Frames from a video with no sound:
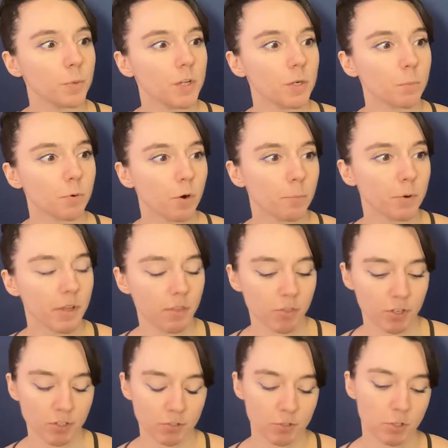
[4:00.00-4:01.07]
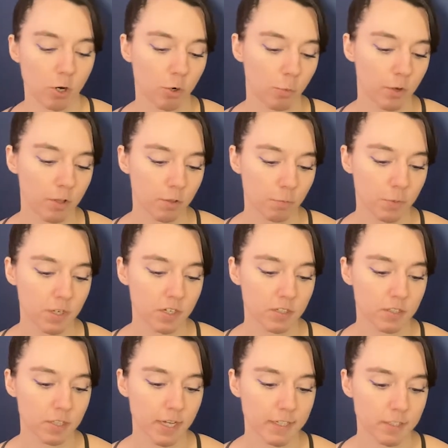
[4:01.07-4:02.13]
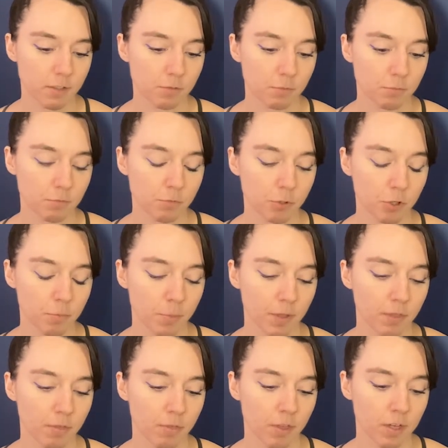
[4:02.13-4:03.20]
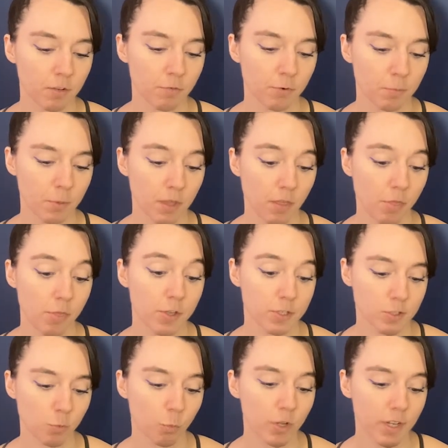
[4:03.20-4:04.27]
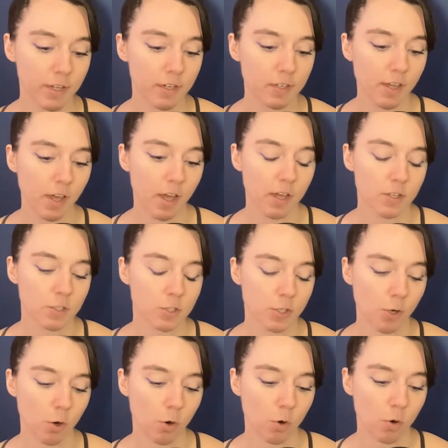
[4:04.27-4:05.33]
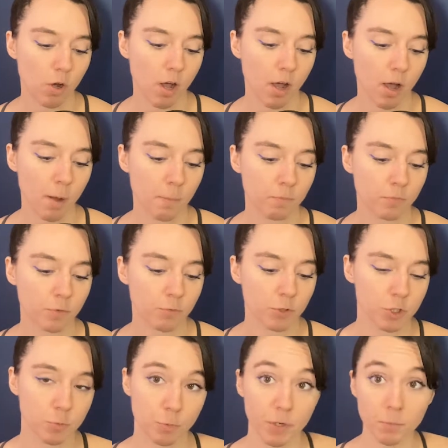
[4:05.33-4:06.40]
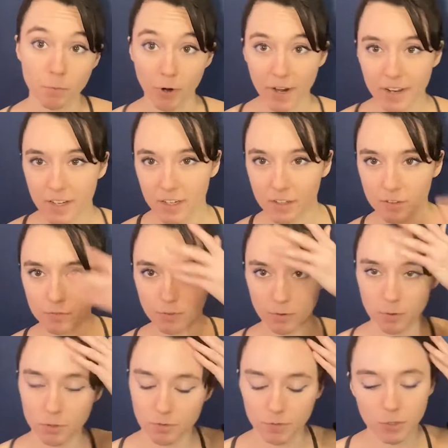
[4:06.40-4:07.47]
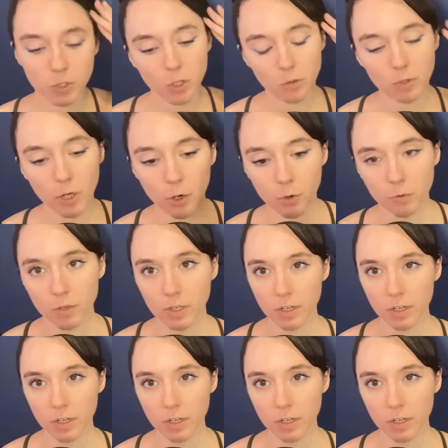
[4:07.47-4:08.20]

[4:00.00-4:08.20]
an appropriate thing to start with because that's a really big thing for me this week. So for spring break, for those of you who don't know,